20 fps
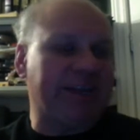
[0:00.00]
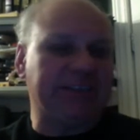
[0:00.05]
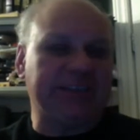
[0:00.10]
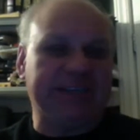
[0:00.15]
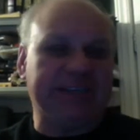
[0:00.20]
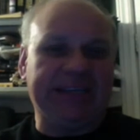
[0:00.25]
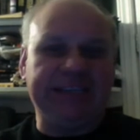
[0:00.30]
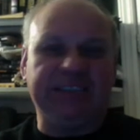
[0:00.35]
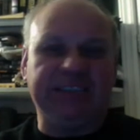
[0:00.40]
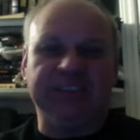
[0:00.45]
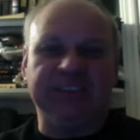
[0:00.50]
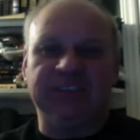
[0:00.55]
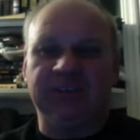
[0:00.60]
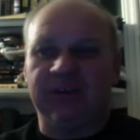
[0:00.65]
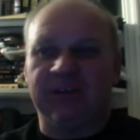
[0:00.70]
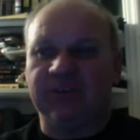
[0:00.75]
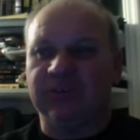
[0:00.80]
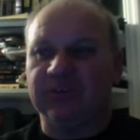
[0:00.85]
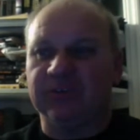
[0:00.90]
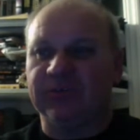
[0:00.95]
I need to
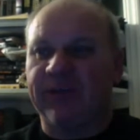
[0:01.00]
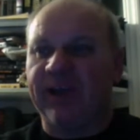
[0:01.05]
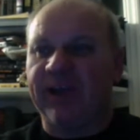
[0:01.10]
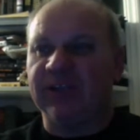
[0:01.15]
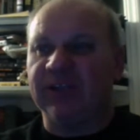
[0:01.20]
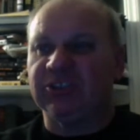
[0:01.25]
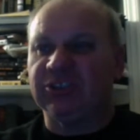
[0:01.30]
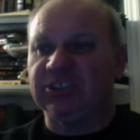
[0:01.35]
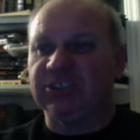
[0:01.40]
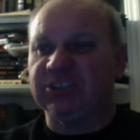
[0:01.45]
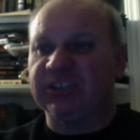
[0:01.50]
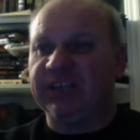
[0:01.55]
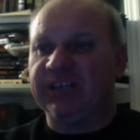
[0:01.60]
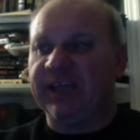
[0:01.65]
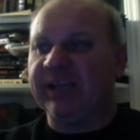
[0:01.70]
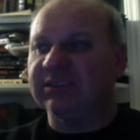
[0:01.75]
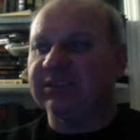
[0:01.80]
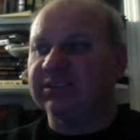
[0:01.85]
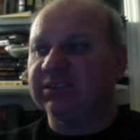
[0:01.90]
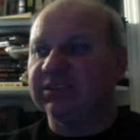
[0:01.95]
start those files just in
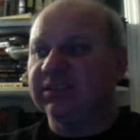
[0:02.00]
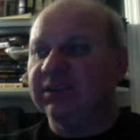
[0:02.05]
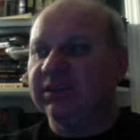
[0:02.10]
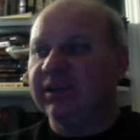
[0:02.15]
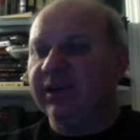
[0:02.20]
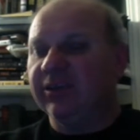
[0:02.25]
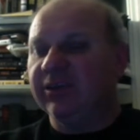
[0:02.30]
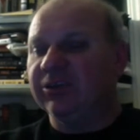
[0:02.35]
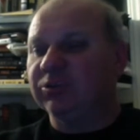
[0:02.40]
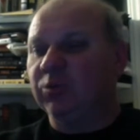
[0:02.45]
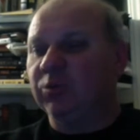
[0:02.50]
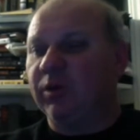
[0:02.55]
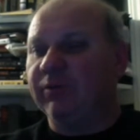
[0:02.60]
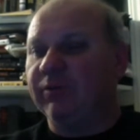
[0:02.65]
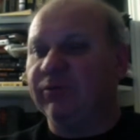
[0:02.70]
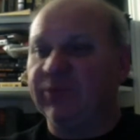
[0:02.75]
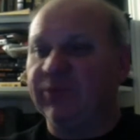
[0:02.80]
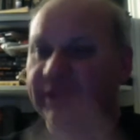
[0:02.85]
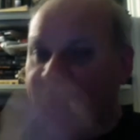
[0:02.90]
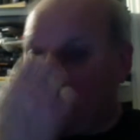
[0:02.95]
case. And there's one
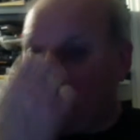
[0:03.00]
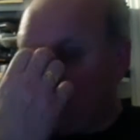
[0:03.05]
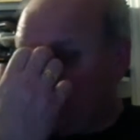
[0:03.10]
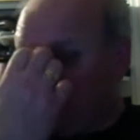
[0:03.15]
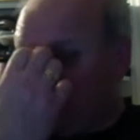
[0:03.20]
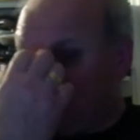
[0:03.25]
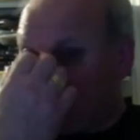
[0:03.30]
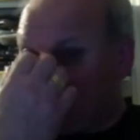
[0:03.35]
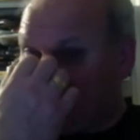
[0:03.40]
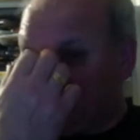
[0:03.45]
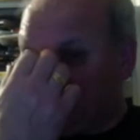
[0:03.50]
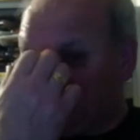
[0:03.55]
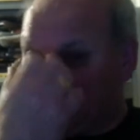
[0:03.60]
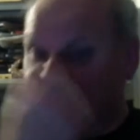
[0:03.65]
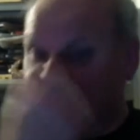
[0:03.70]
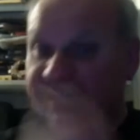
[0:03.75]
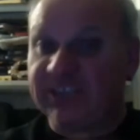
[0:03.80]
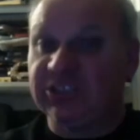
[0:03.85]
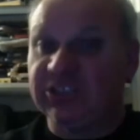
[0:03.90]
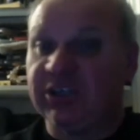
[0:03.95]
for the Questions
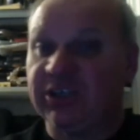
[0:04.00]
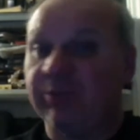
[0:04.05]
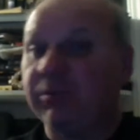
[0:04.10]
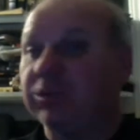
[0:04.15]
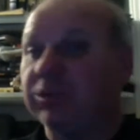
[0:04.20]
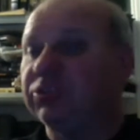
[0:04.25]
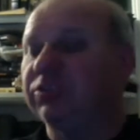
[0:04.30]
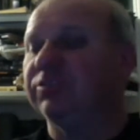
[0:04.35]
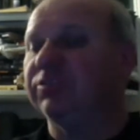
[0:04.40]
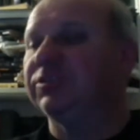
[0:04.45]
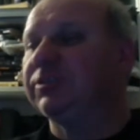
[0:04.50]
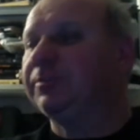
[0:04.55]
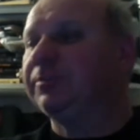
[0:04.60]
to Ask John Paul Jones.